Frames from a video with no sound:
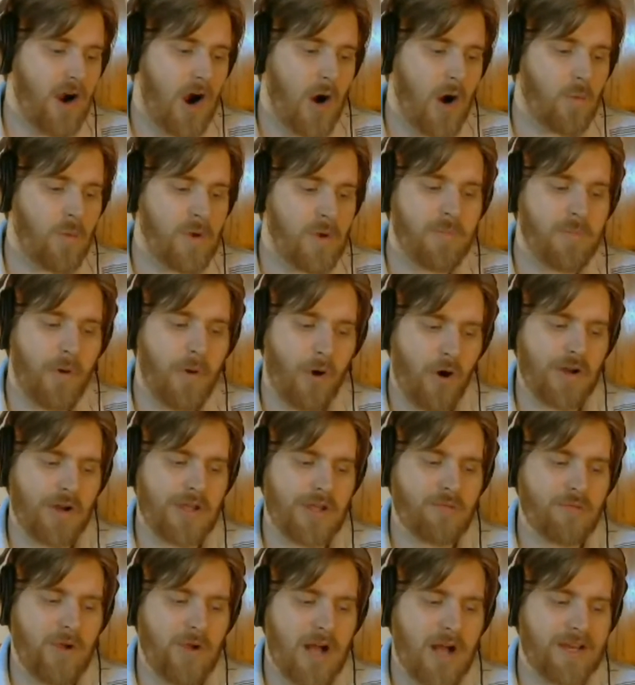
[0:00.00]
"Are we
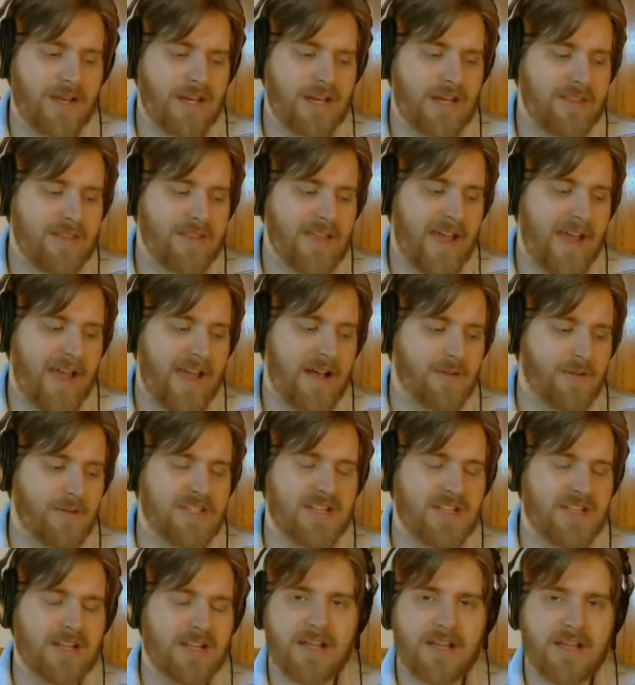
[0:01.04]
party rocking in the house
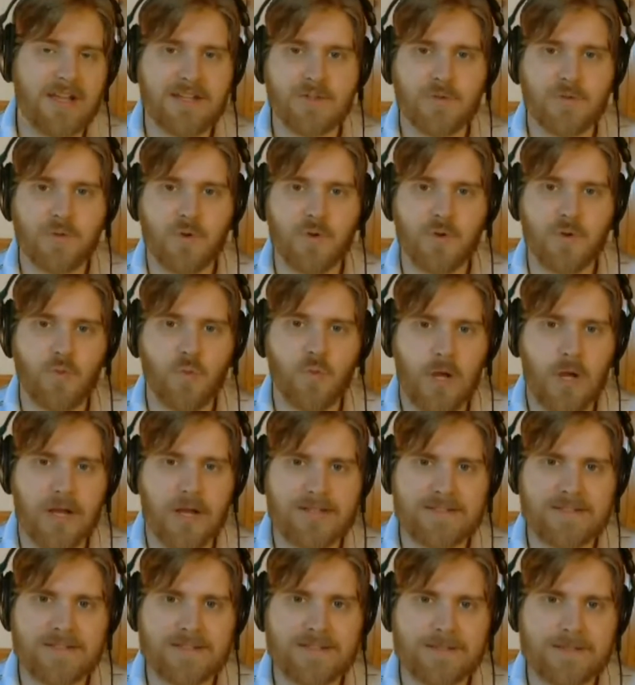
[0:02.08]
tonight or
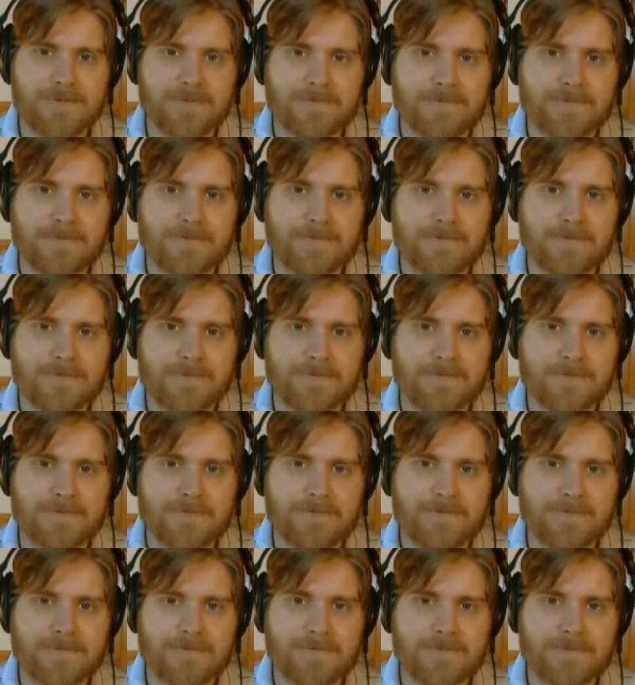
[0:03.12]
what?"